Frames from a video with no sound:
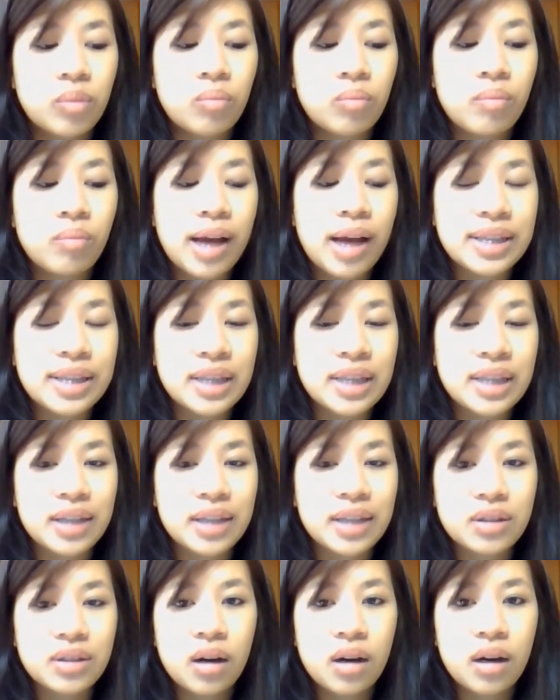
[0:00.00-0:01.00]
my
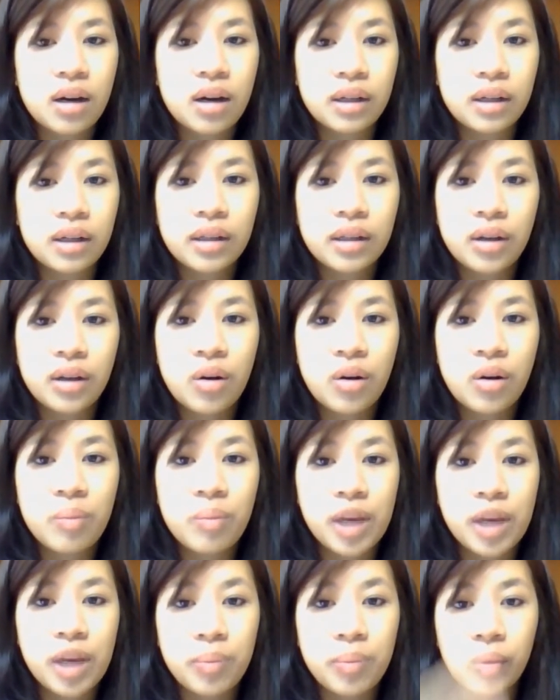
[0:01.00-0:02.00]
stance on clinical
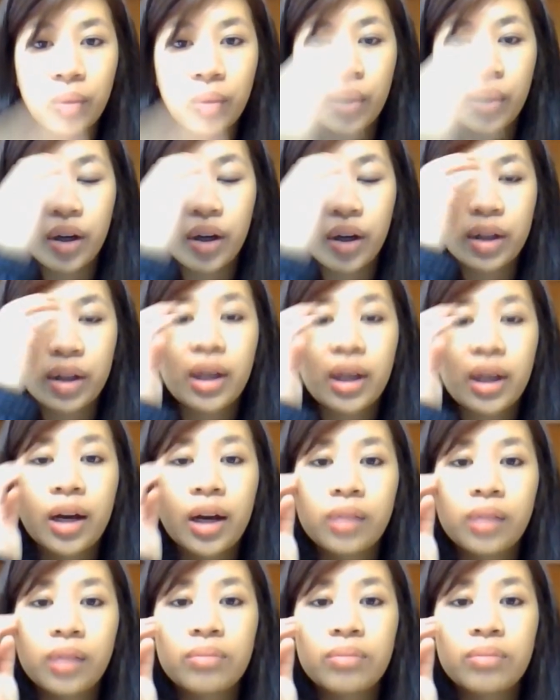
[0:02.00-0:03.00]
paperwork.
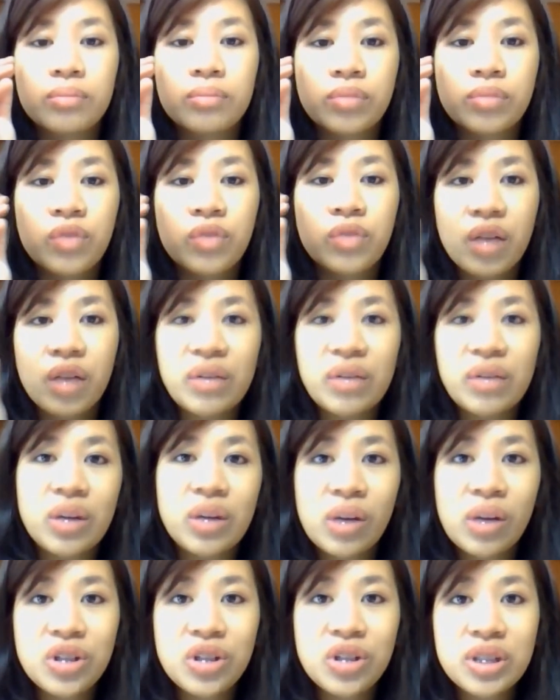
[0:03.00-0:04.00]
If you have any
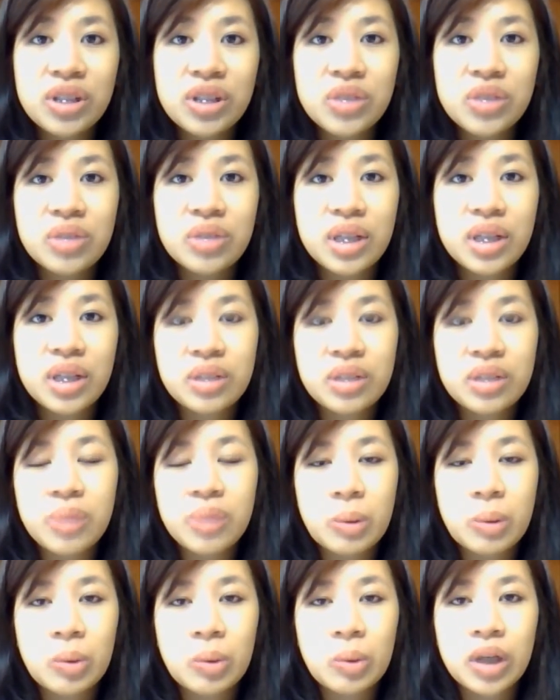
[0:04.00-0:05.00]
questions related to
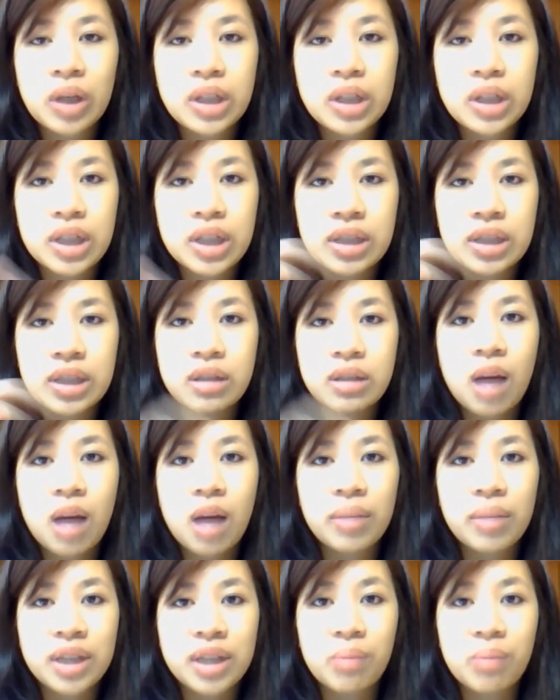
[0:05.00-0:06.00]
paperwork, just
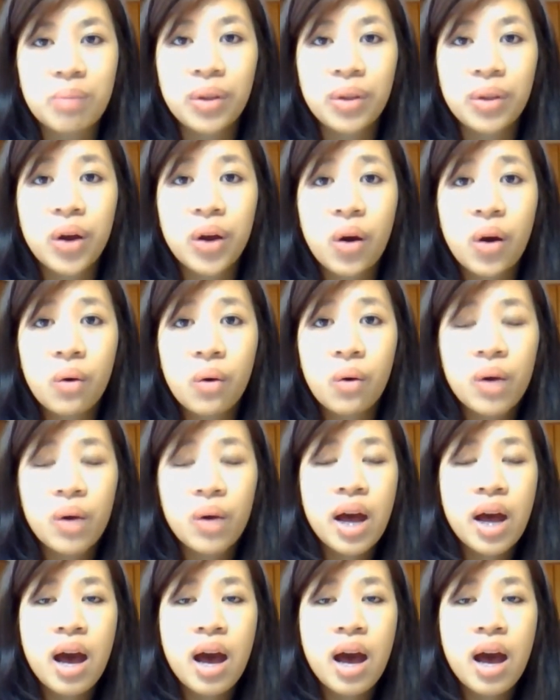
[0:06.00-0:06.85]
comment down below.